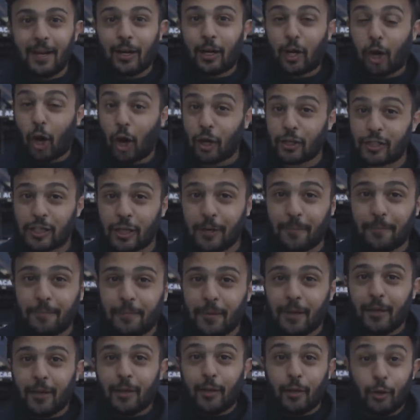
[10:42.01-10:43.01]
Glossop,
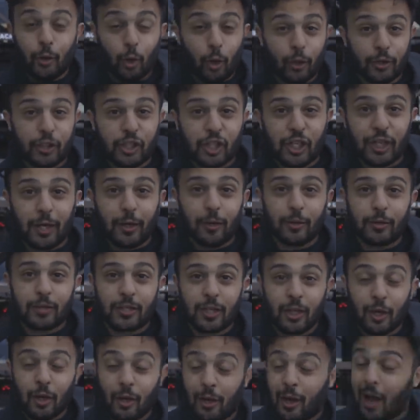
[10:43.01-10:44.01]
North
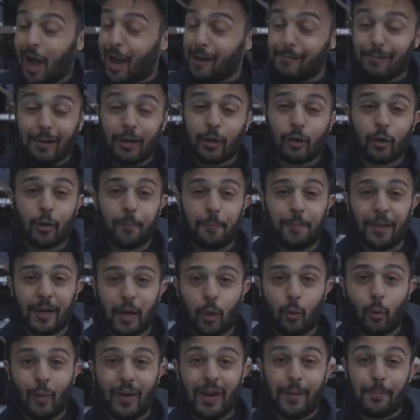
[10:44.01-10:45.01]
Shields, I really couldn't pick
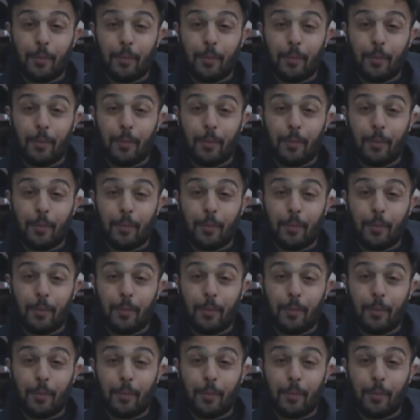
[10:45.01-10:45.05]
a winner,